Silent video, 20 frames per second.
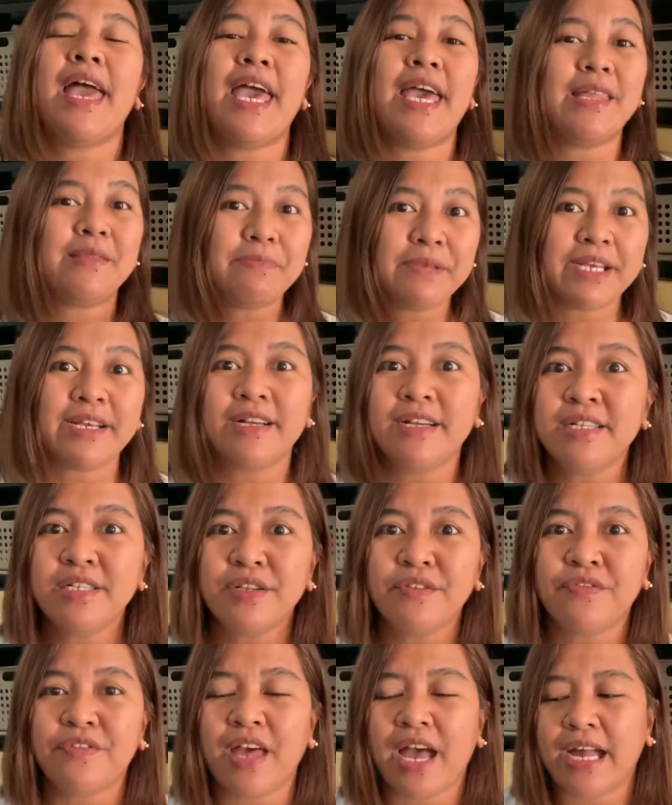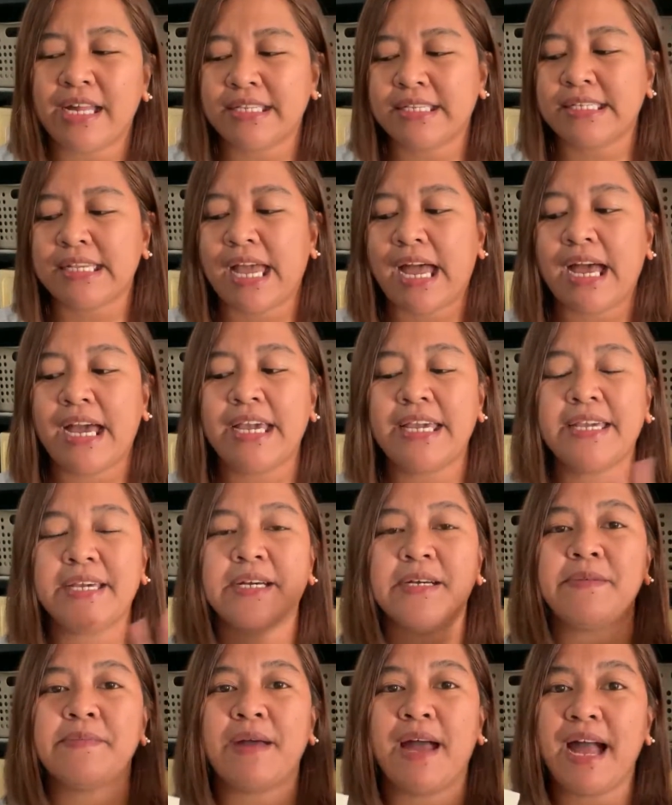And because of that, I
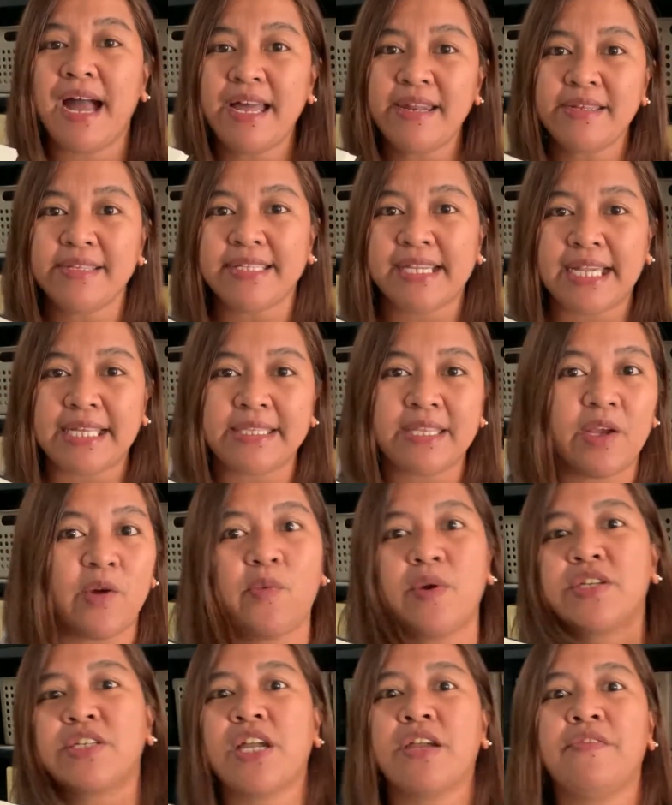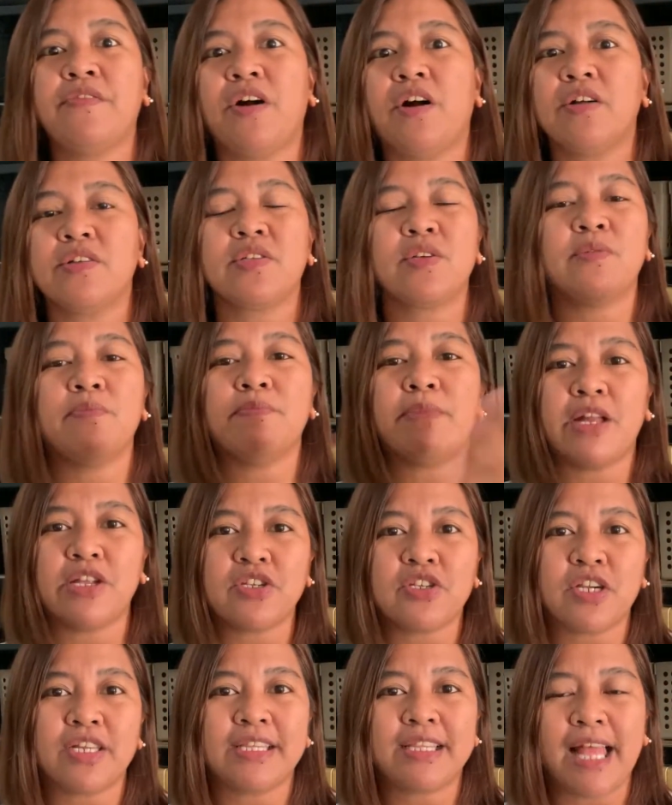am annotating, which I've also
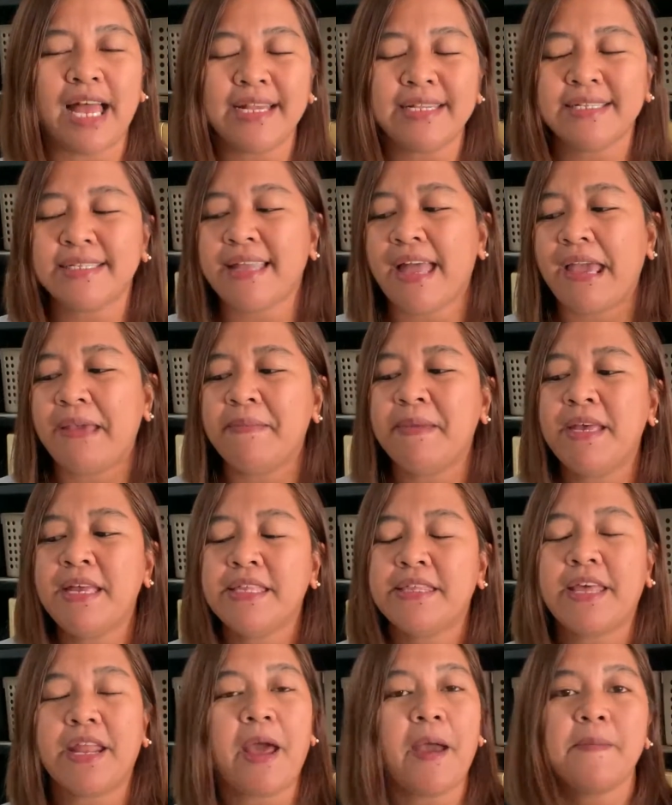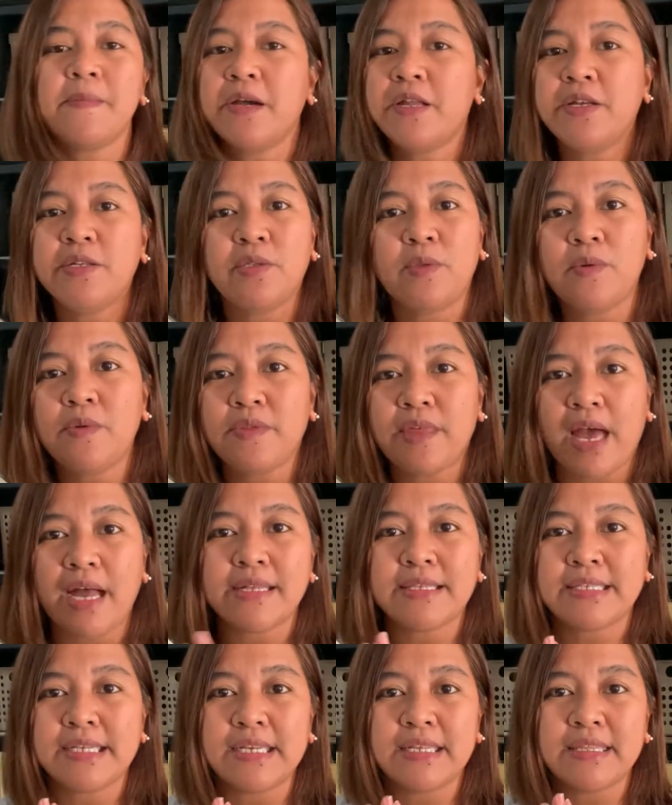mentioned last time that I'm gonna do
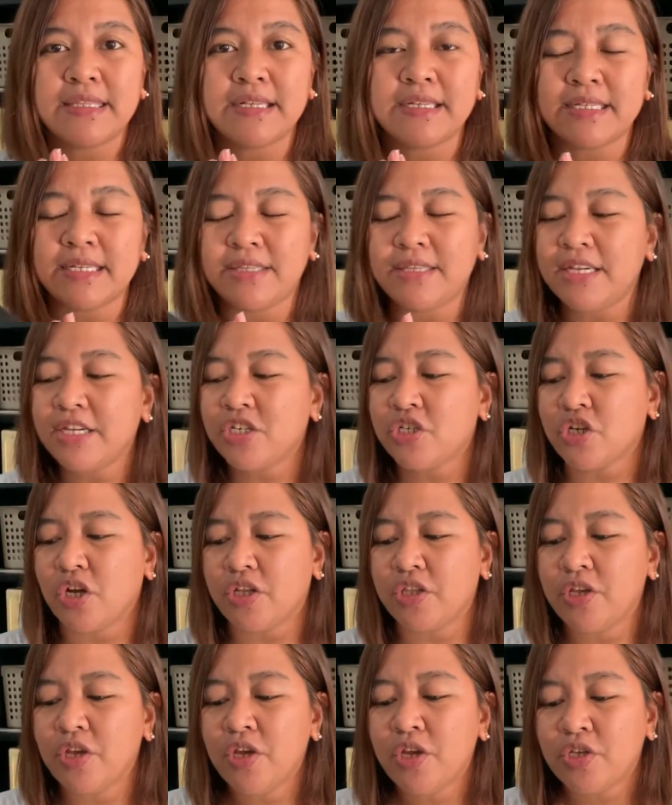that in this edition.